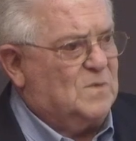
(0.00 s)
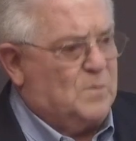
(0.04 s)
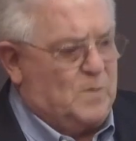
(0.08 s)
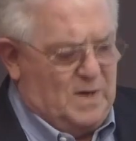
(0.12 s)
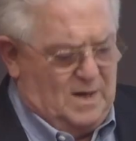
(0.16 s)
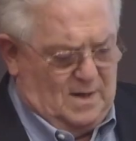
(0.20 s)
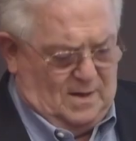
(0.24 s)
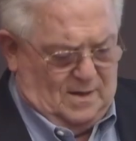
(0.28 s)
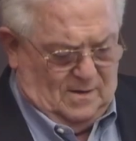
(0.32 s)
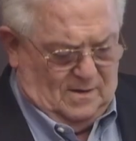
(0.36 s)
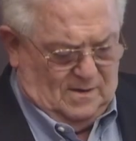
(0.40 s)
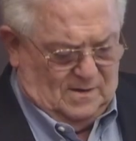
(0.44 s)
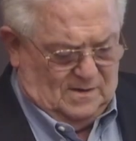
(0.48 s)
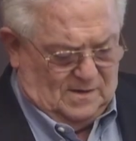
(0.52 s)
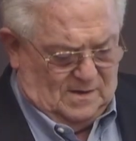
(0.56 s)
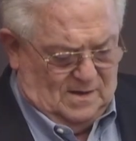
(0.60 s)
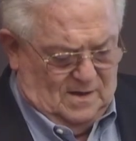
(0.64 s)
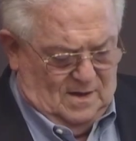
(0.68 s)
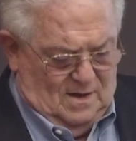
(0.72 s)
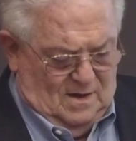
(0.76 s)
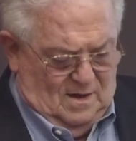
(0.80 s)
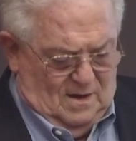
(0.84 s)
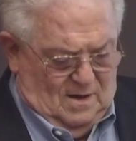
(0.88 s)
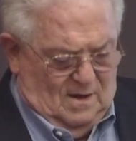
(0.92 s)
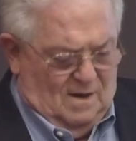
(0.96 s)
speakers
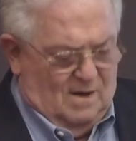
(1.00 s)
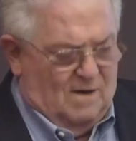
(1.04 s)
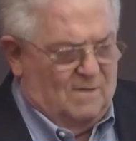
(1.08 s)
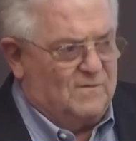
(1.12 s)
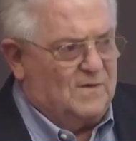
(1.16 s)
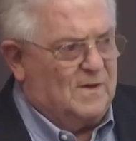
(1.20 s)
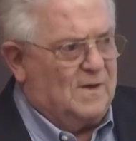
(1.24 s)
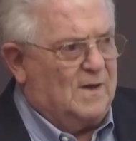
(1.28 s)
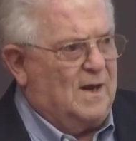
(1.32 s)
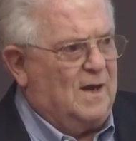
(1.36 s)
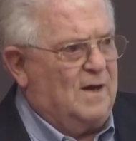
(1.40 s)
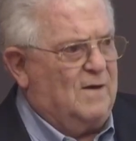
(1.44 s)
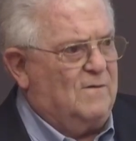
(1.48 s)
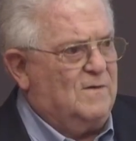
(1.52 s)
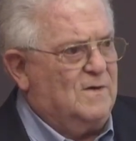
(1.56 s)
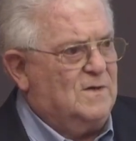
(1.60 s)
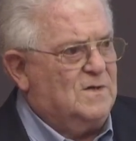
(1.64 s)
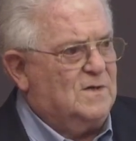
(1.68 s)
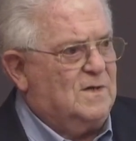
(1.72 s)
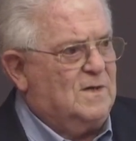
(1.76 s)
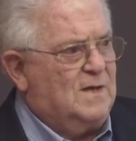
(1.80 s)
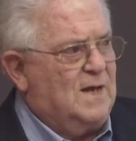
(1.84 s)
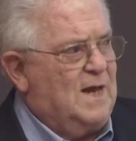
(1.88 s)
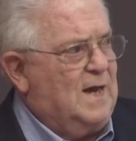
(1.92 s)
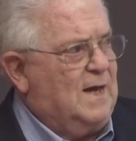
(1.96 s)
of the
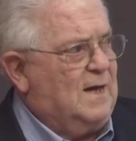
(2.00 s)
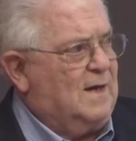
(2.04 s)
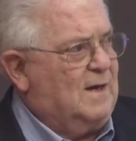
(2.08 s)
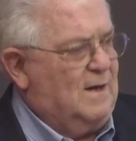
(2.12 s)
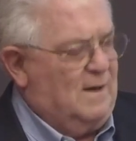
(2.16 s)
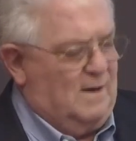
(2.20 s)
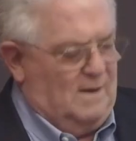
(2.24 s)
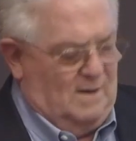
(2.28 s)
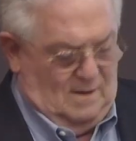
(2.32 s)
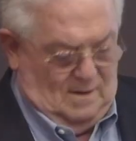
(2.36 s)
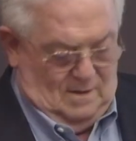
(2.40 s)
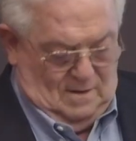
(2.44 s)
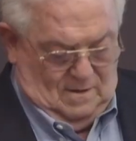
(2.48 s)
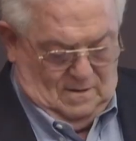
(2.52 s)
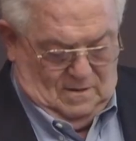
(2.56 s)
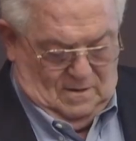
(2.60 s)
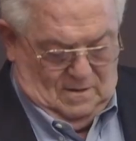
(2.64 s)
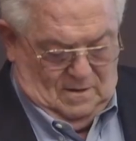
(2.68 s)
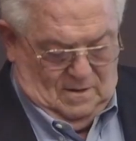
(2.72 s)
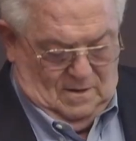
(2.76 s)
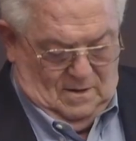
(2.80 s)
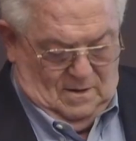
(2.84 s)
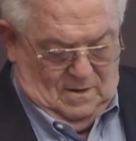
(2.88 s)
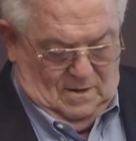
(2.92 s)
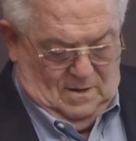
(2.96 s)
language think.
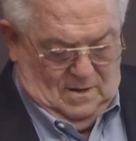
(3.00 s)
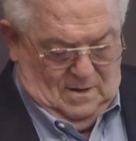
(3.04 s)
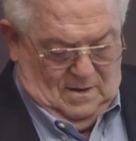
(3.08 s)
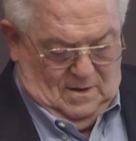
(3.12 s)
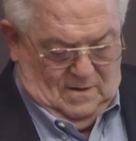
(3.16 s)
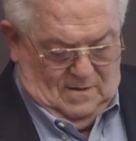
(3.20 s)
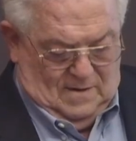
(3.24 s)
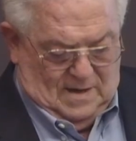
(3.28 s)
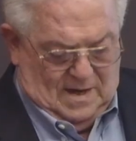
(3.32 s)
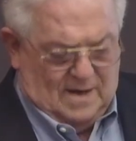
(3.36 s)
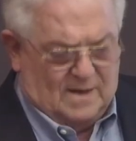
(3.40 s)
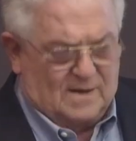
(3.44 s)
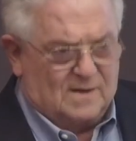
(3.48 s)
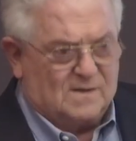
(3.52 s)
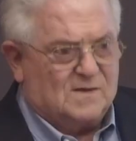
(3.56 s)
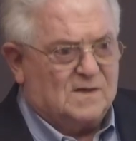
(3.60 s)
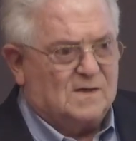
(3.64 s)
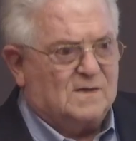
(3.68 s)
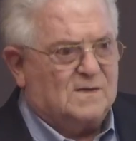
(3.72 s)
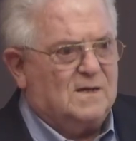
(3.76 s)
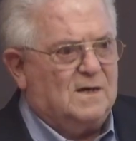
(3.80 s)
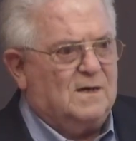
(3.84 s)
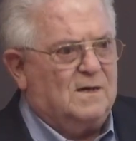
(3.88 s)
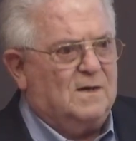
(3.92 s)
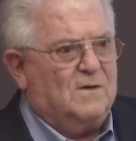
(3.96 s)
That is the
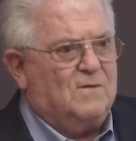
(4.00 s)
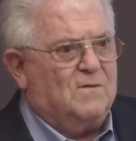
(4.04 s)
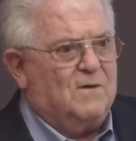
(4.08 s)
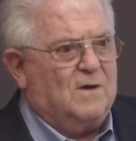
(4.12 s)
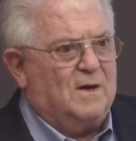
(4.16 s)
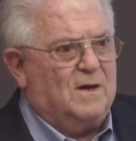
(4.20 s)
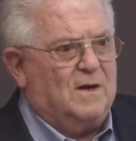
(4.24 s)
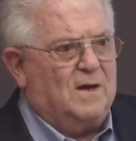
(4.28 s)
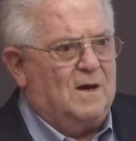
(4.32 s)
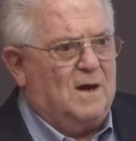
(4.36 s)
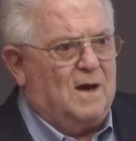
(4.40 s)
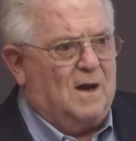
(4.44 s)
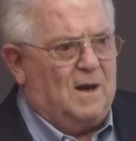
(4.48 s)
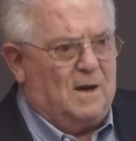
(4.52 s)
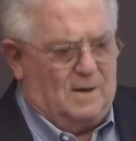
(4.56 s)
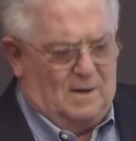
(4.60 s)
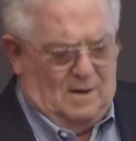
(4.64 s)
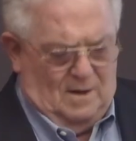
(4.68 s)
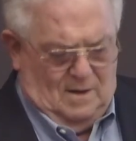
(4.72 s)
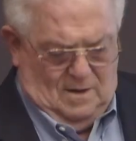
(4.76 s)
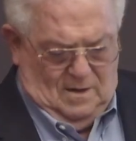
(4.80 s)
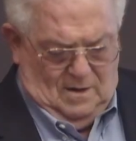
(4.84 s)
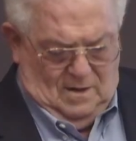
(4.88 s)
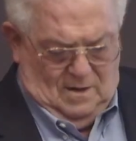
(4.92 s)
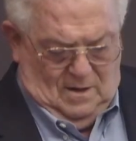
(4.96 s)
sine qua non
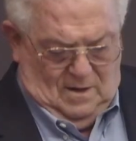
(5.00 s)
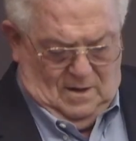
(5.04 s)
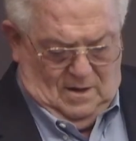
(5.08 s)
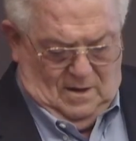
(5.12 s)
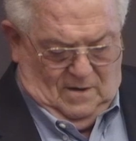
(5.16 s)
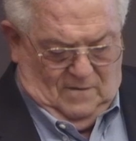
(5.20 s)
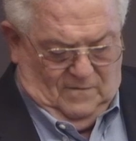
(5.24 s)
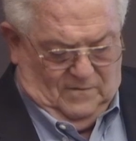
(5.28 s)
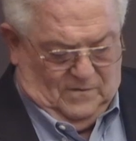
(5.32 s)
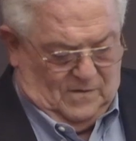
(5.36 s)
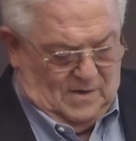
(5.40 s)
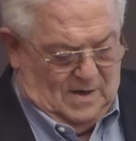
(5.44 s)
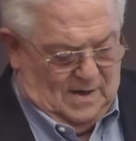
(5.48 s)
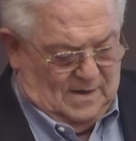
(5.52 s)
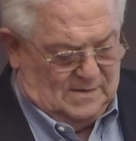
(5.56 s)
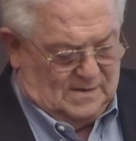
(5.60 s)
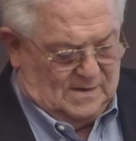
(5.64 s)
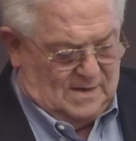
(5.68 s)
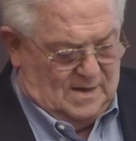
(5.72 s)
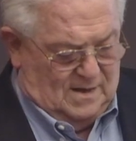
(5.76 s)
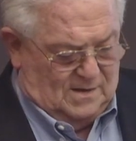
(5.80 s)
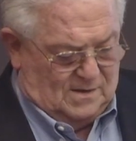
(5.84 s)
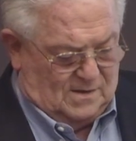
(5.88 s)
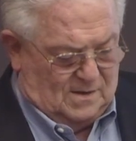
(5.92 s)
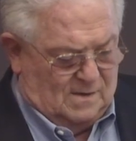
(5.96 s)
of
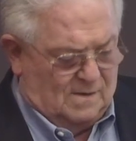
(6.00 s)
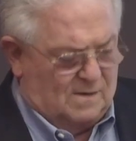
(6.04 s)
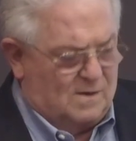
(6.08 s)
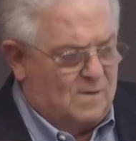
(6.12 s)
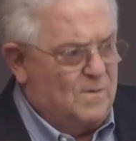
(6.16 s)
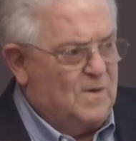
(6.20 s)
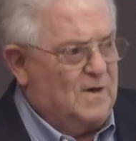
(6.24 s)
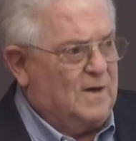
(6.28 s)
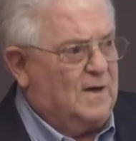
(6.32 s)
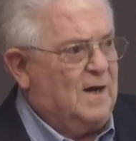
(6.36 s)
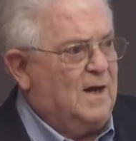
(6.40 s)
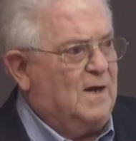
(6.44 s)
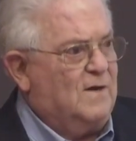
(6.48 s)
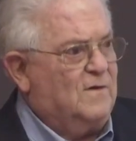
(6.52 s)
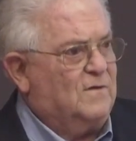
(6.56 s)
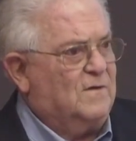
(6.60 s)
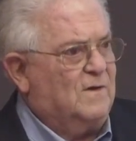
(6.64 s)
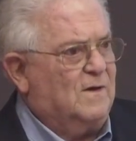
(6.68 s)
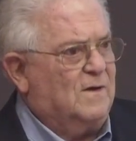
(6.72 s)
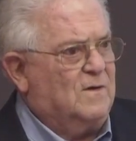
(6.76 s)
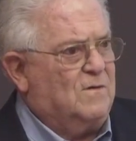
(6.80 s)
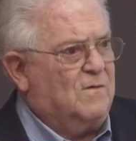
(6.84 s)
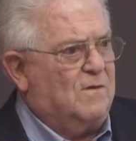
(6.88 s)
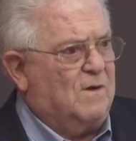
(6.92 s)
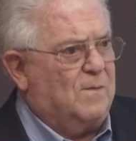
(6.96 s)
transnational
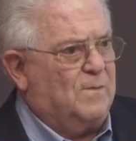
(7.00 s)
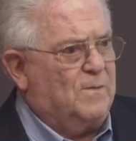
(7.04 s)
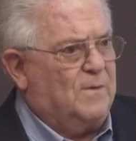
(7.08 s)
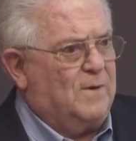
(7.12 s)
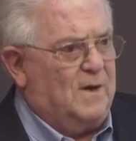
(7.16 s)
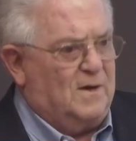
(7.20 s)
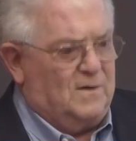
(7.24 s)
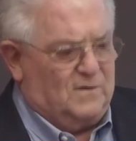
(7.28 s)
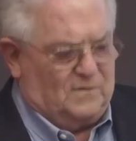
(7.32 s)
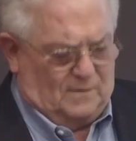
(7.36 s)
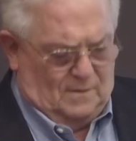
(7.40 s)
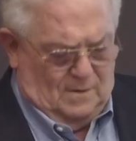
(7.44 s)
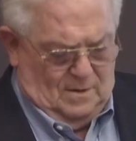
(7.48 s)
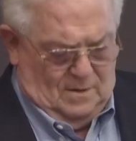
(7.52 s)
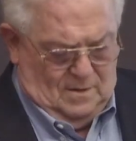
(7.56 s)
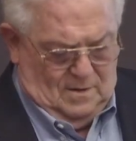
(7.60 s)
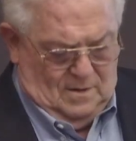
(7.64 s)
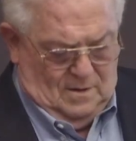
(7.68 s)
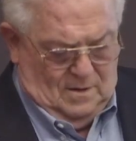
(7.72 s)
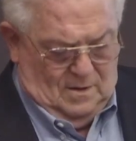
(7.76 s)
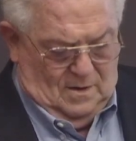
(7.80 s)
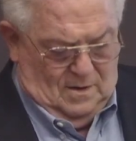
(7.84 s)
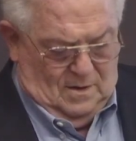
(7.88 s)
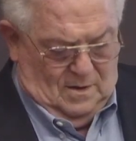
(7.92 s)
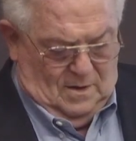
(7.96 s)
communication and cooperation.
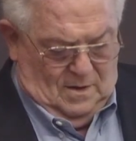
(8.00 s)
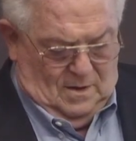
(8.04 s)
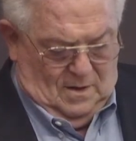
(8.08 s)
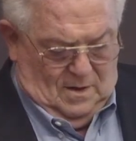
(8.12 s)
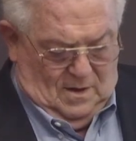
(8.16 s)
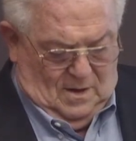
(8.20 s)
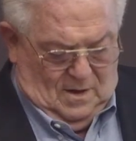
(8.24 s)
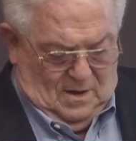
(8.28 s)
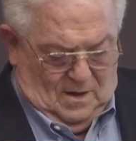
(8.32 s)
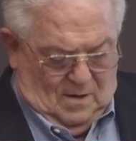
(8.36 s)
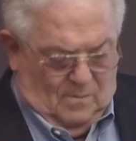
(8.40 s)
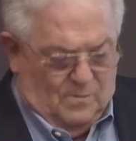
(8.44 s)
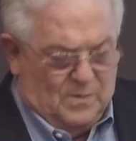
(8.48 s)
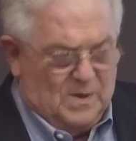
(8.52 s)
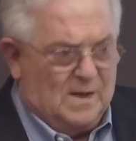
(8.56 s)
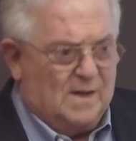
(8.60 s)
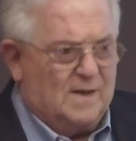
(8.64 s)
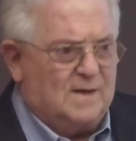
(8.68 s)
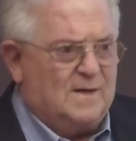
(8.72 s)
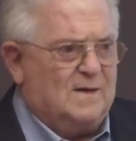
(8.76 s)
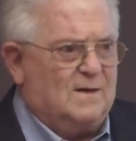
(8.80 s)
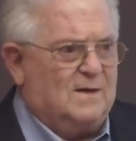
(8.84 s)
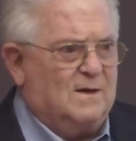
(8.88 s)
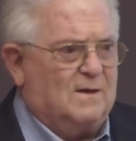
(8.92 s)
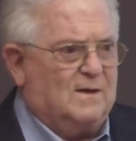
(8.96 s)

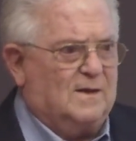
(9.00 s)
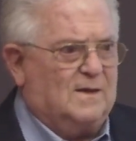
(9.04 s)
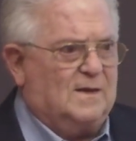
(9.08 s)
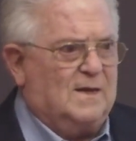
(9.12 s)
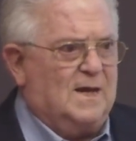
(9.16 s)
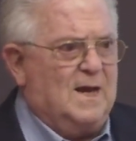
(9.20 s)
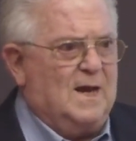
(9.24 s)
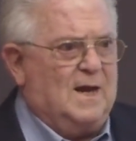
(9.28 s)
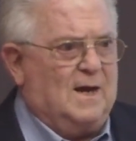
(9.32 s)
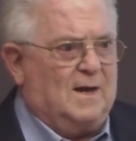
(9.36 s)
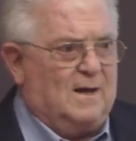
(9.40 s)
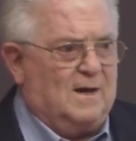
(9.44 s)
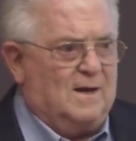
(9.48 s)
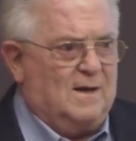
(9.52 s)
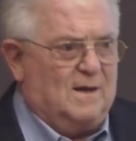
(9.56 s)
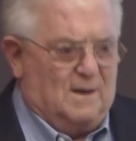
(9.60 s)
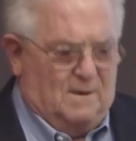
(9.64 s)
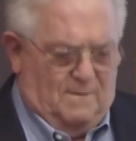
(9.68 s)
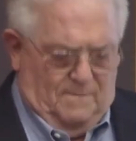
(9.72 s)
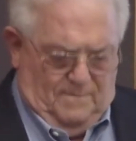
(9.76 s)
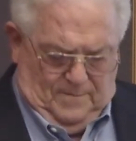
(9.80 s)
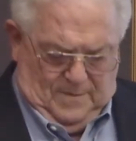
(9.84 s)
Ability to think